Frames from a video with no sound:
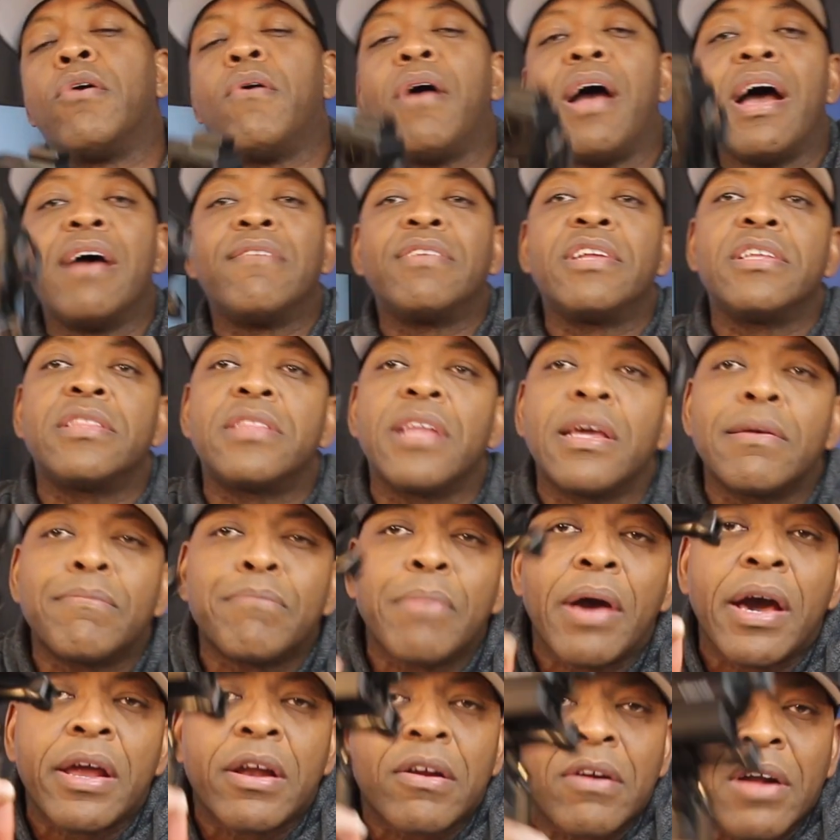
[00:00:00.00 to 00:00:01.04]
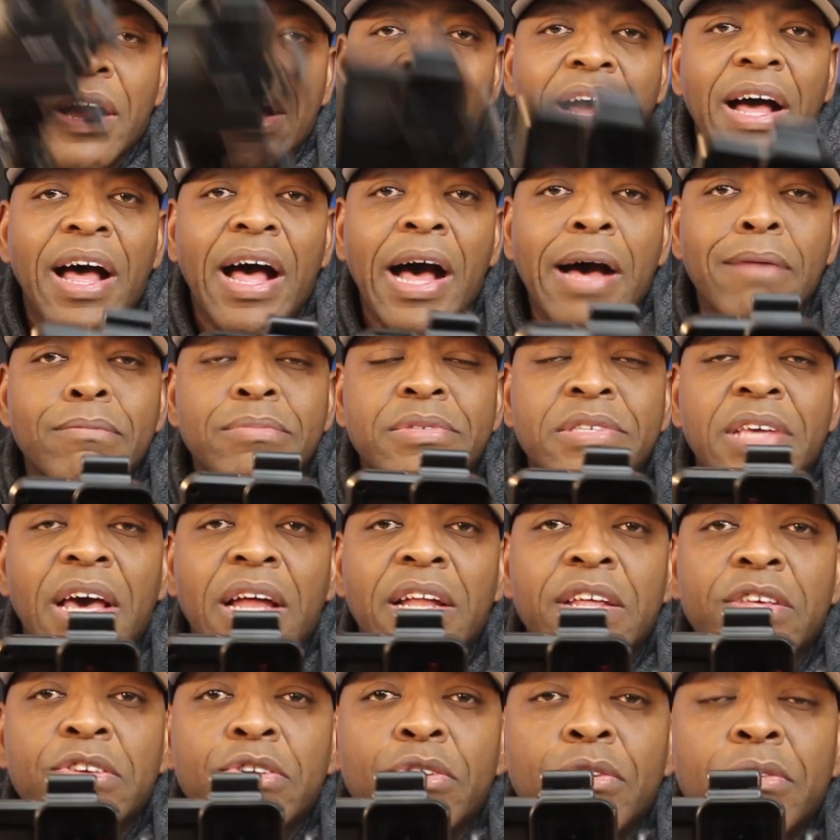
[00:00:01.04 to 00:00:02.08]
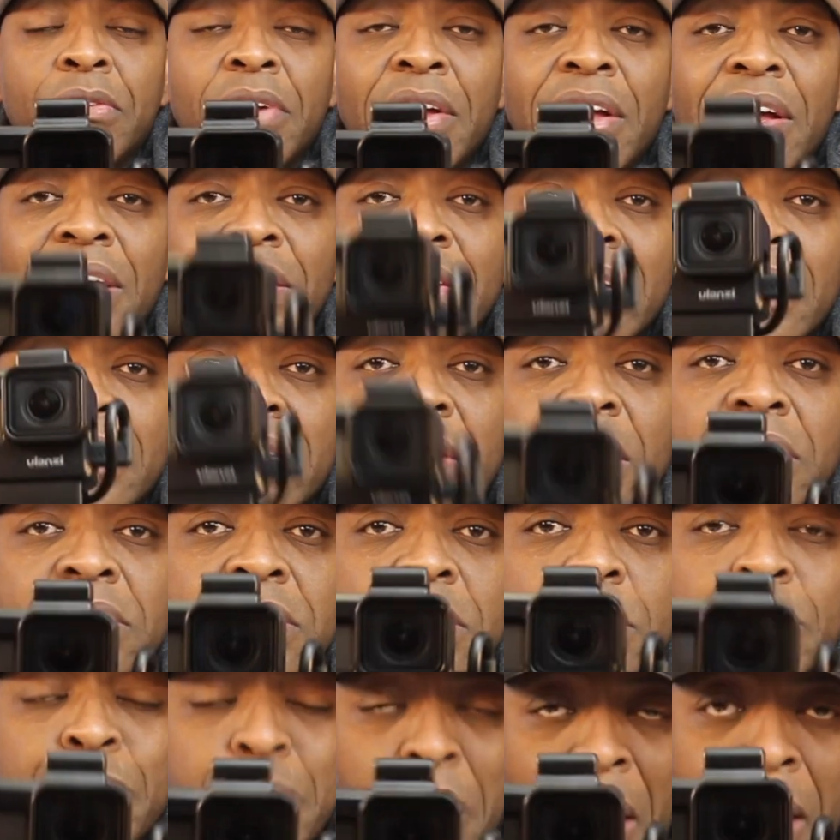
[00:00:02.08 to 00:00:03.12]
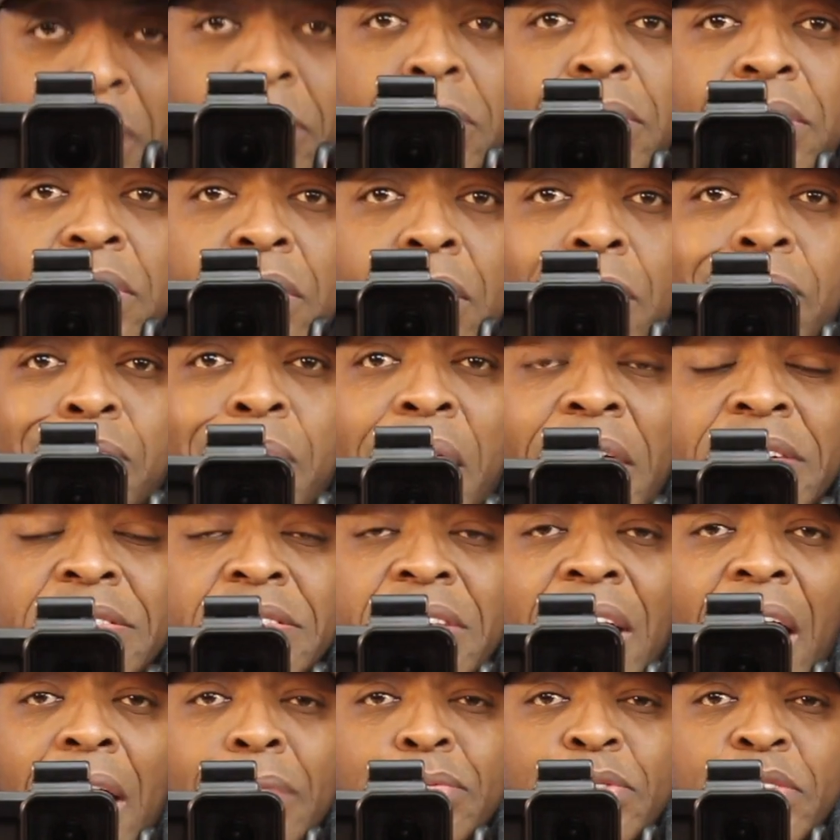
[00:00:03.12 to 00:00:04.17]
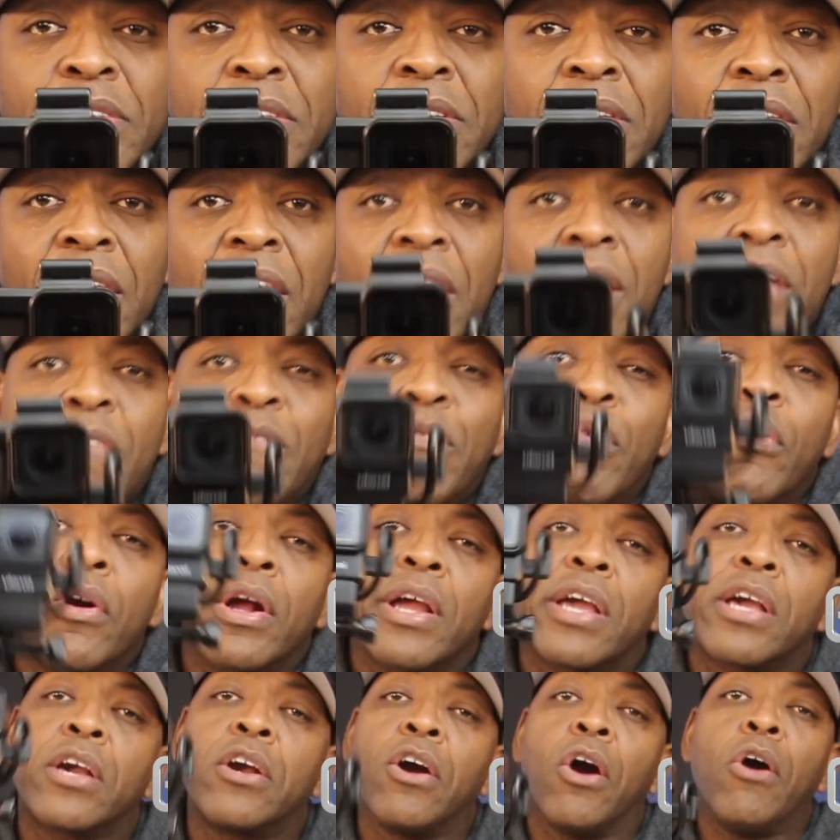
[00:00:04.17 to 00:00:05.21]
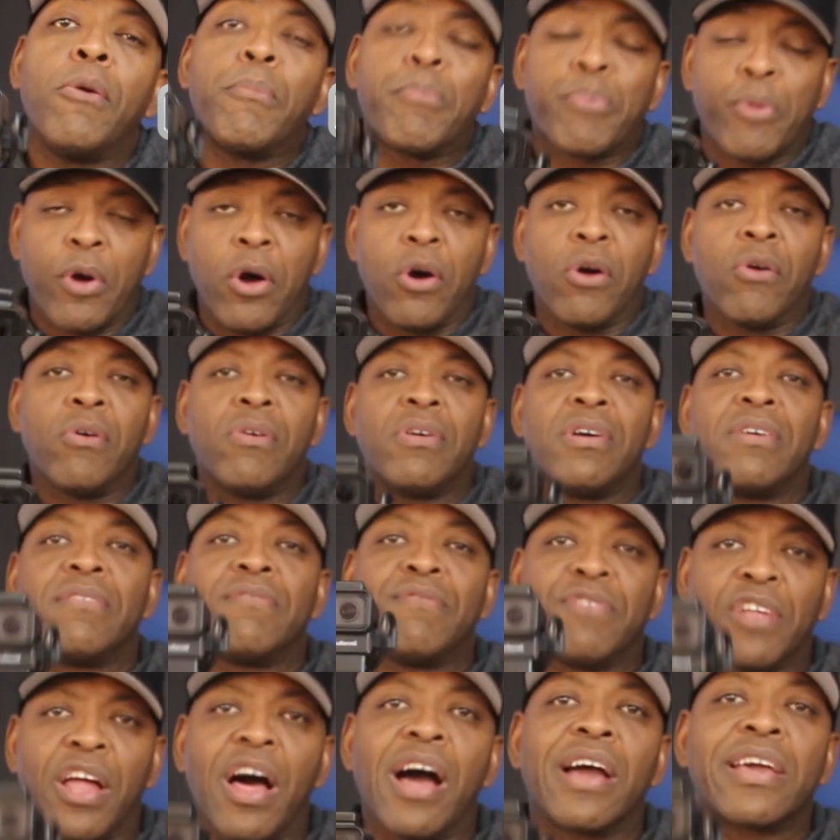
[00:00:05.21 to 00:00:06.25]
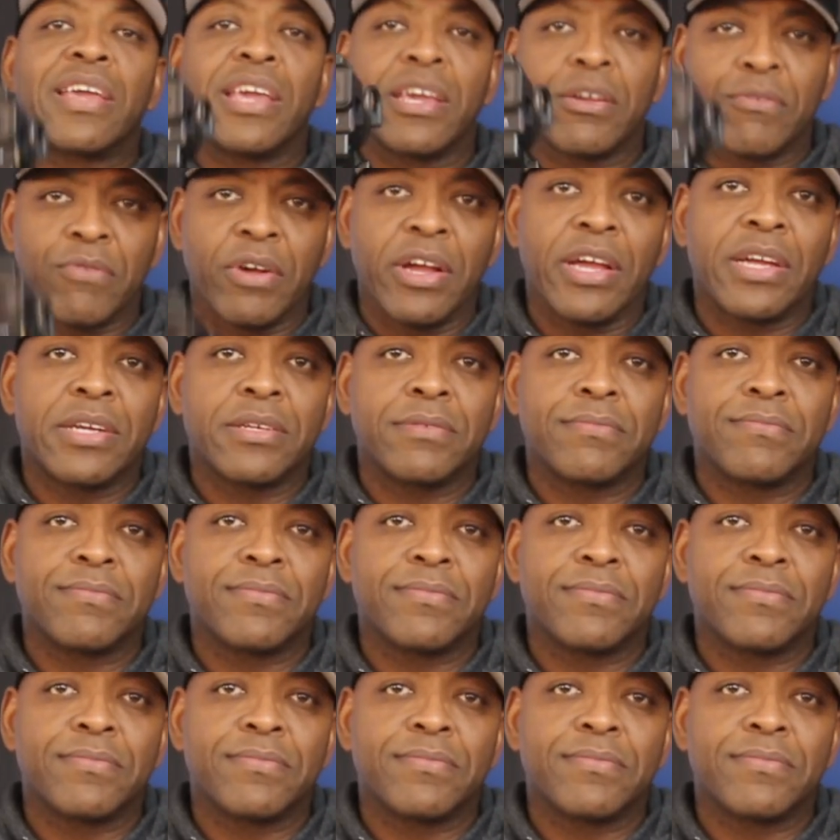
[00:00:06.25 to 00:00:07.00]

don't have anything better, I'm telling you that this is probably your best option for a GoPro vlogging rig.